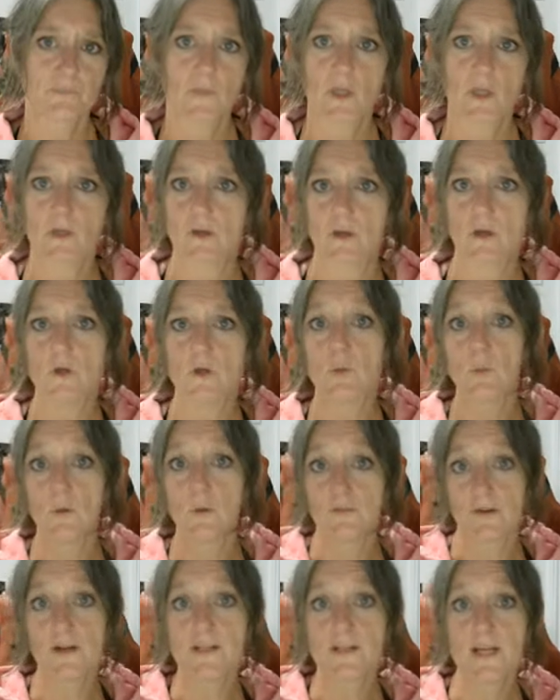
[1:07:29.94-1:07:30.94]
who we
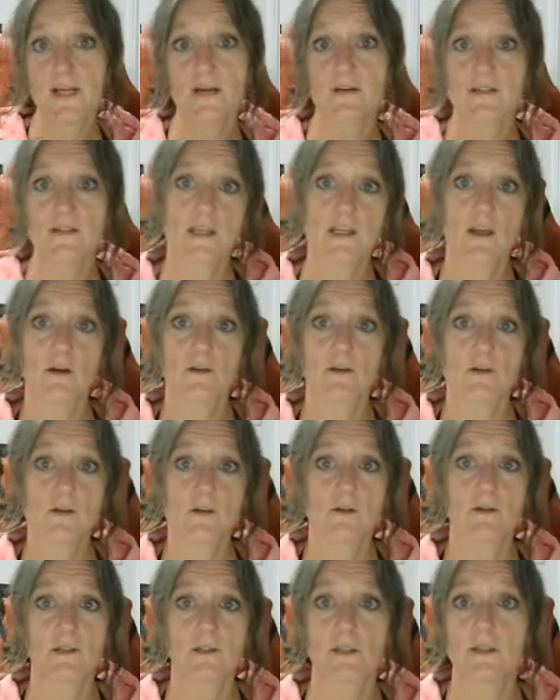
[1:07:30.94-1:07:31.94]
find out as it goes
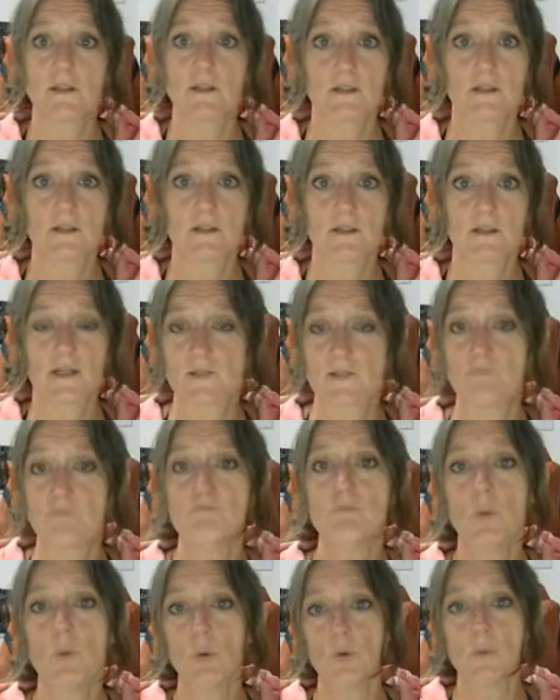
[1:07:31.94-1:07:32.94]
on has
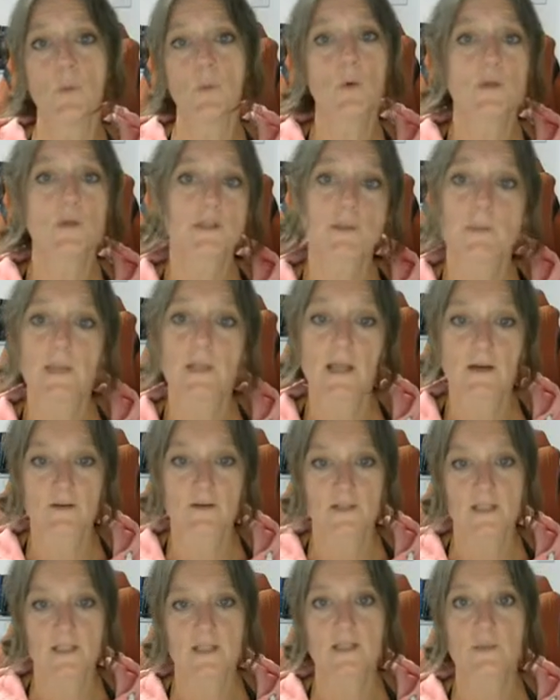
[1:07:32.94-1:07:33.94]
more and more
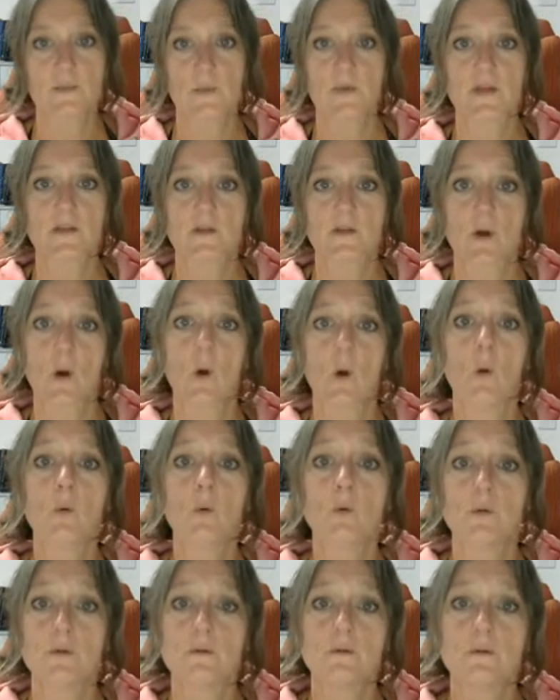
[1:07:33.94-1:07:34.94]
similarities with his
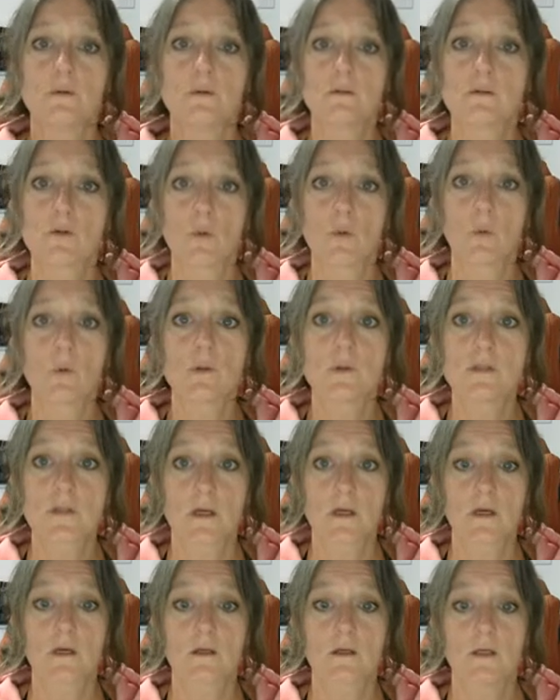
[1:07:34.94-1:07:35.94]
own
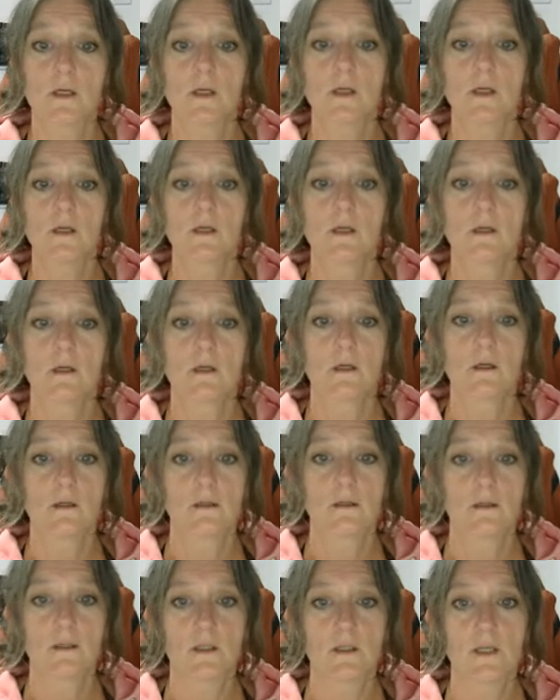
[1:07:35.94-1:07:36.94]
daughter,
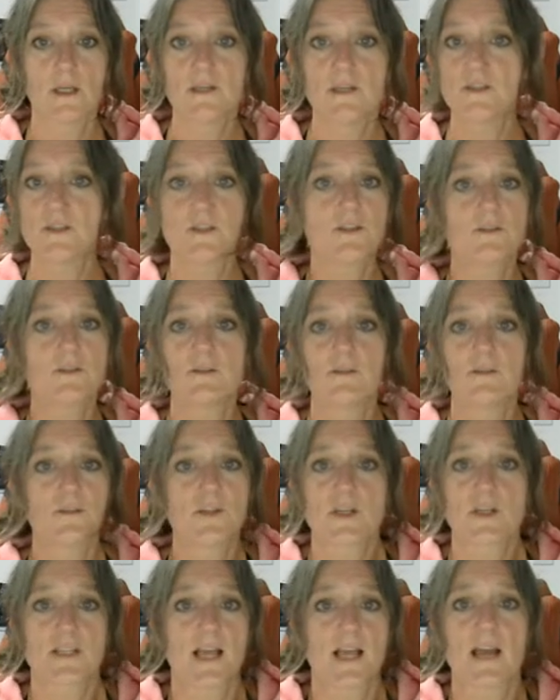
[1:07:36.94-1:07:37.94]
he's
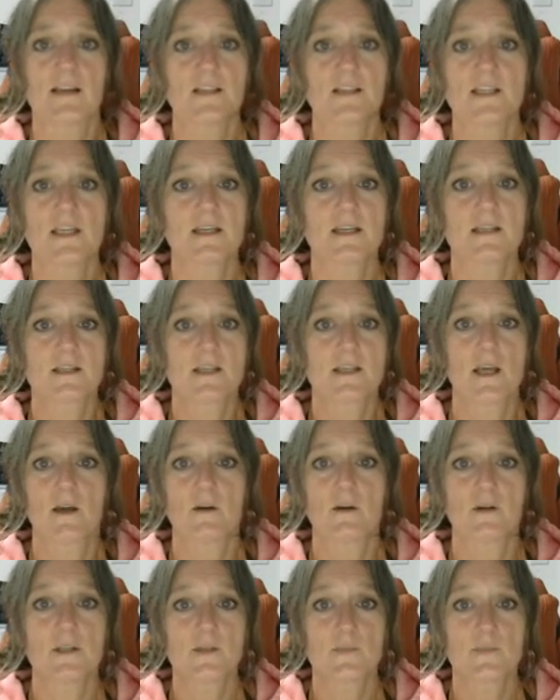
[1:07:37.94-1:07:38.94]
just acting as
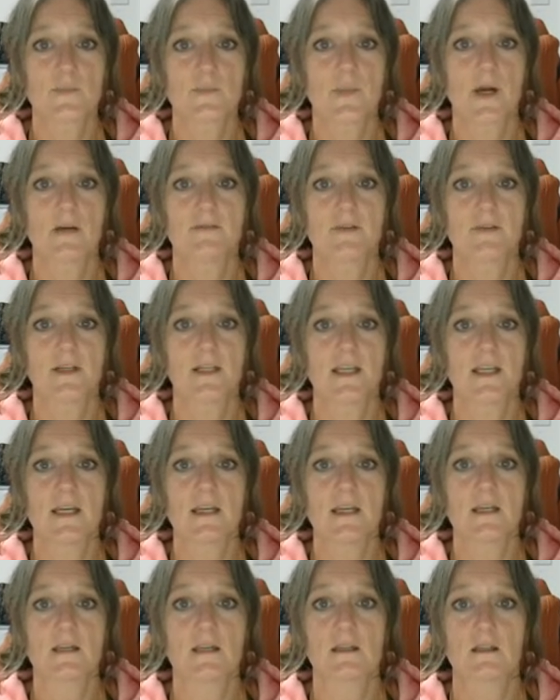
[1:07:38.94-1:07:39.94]
though it's
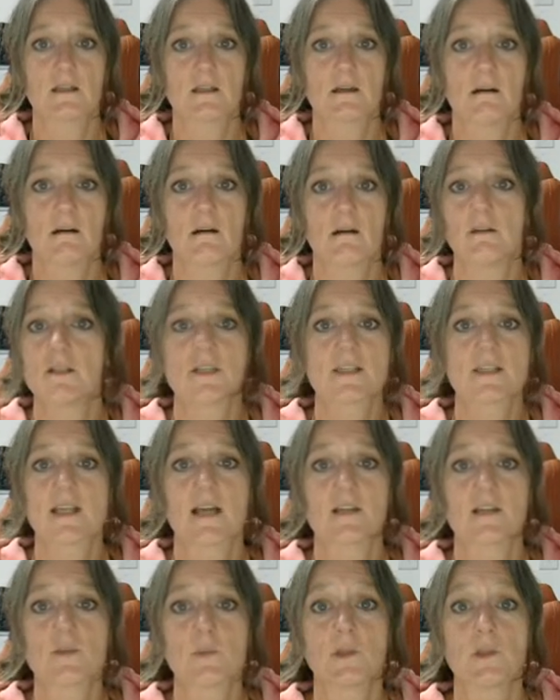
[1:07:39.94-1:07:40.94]
perfectly
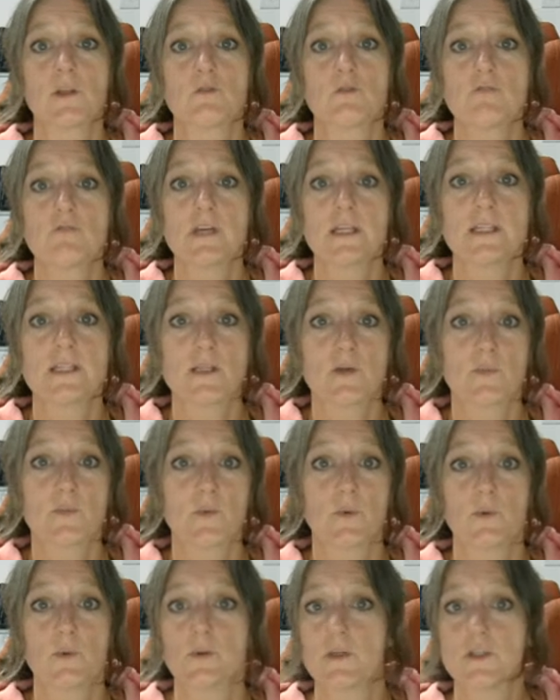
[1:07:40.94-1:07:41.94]
understandable and
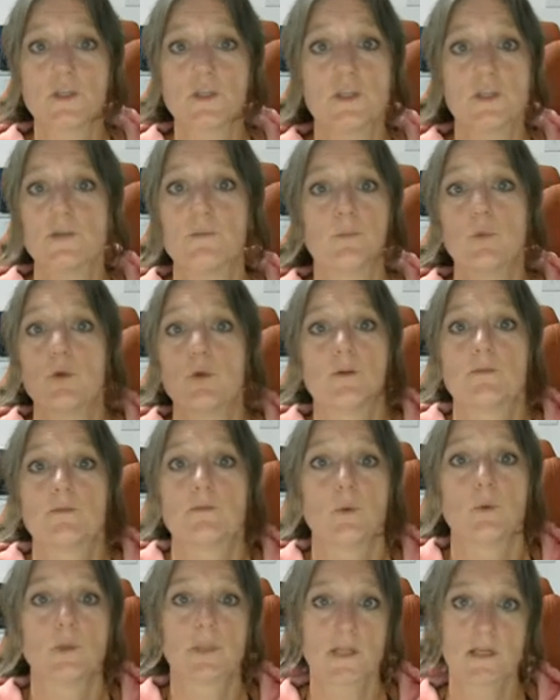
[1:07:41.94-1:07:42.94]
reasonable that she would have
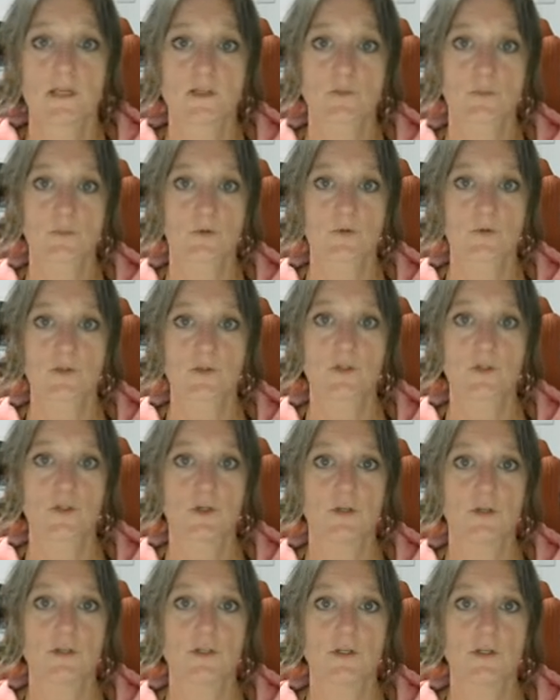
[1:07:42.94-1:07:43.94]
fallen into
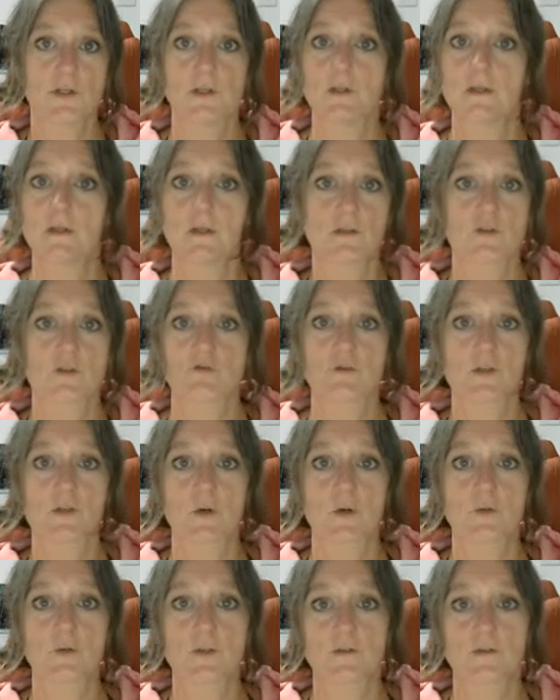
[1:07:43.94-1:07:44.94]
prostitution as a
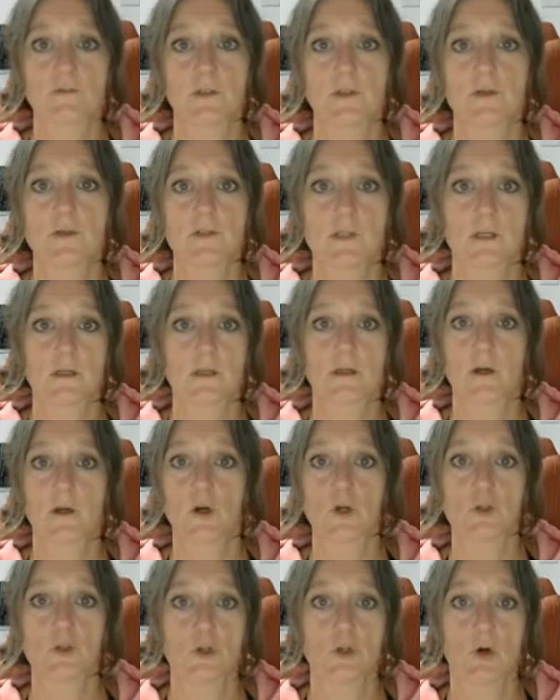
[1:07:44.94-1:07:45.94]
result of losing
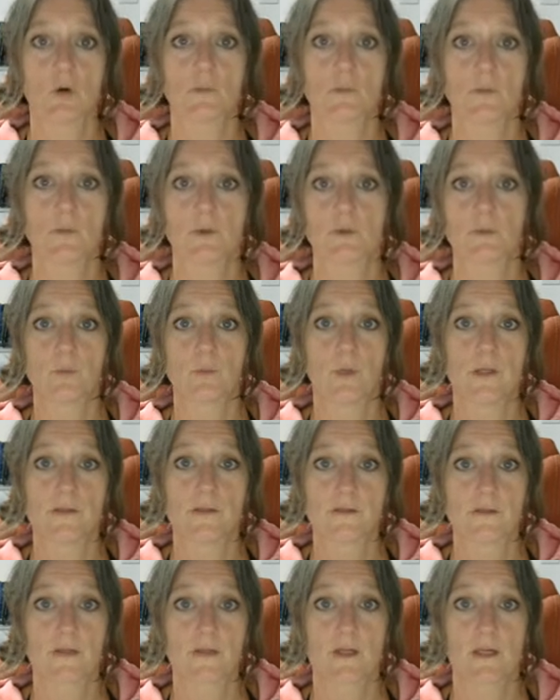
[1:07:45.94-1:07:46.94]
her job
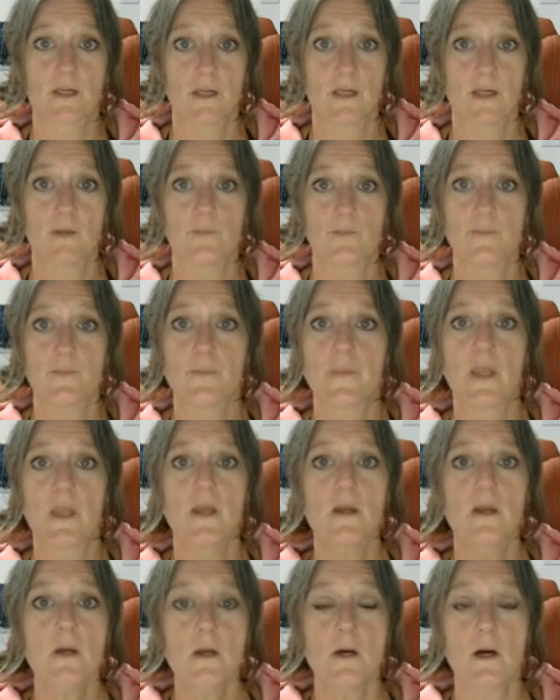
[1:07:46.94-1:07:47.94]
with him.
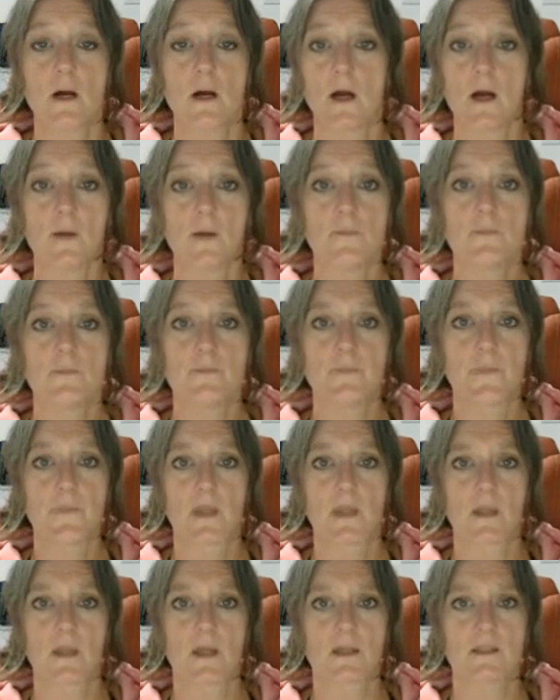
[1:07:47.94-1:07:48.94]
And
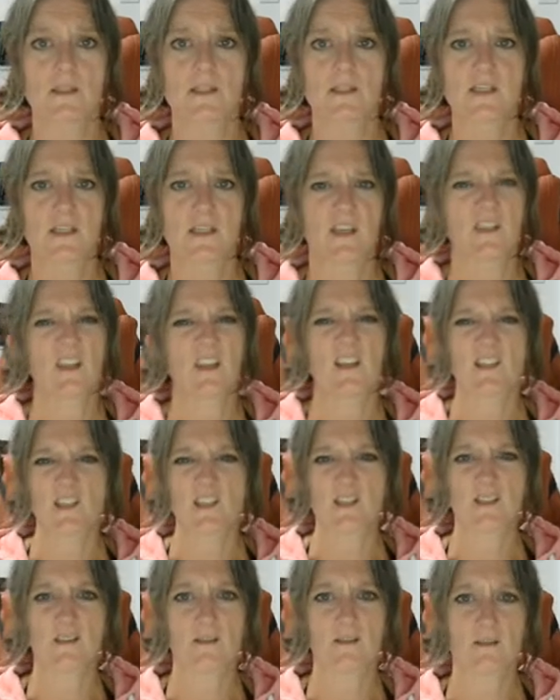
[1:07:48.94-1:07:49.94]

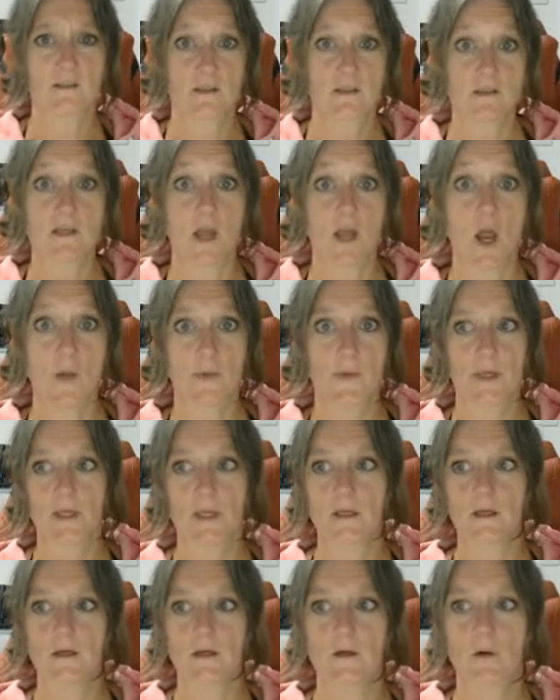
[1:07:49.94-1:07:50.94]
that's
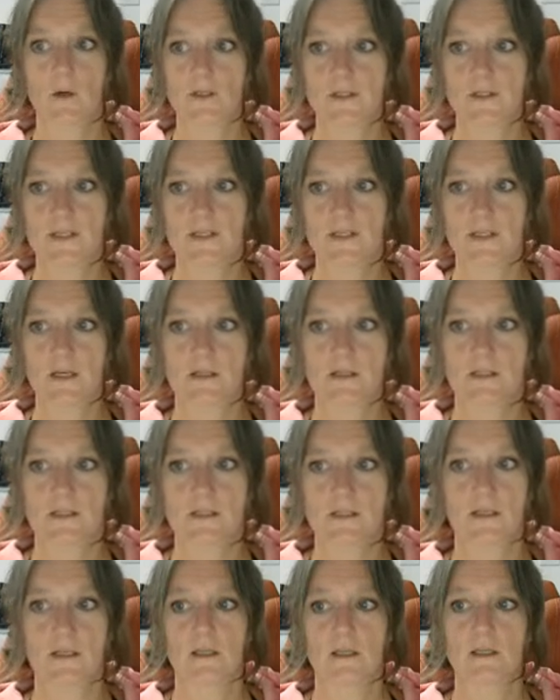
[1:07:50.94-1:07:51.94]
disturbing and quite
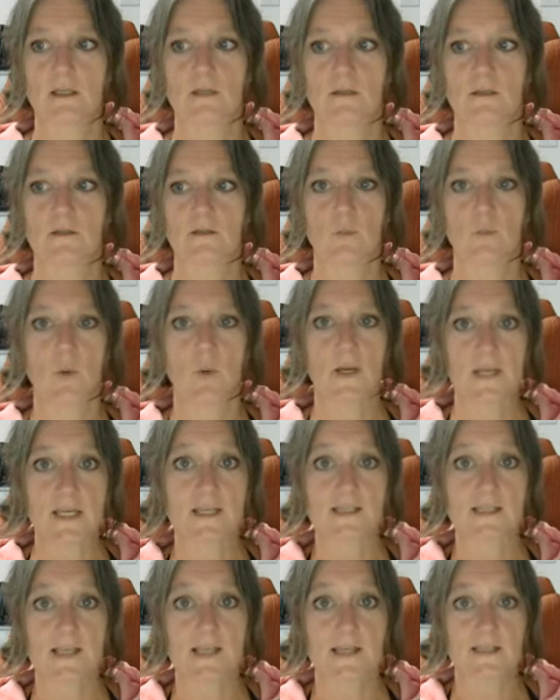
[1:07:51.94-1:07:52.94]
disgusting when he
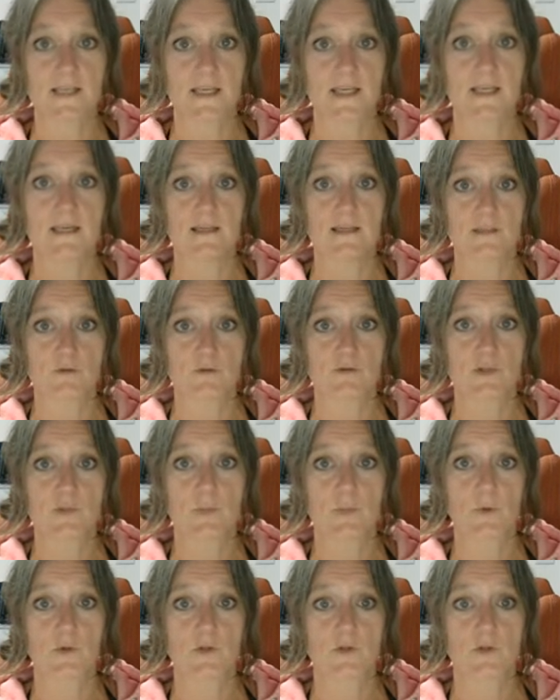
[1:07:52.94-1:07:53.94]
says that he is a
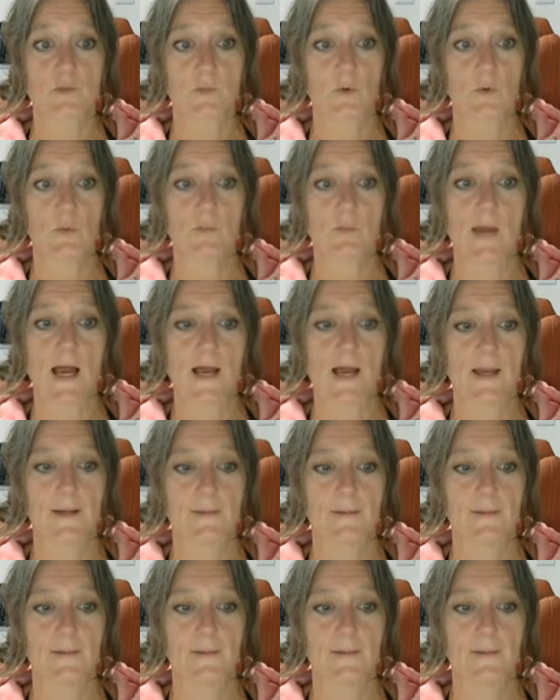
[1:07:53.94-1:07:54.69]
responsible man.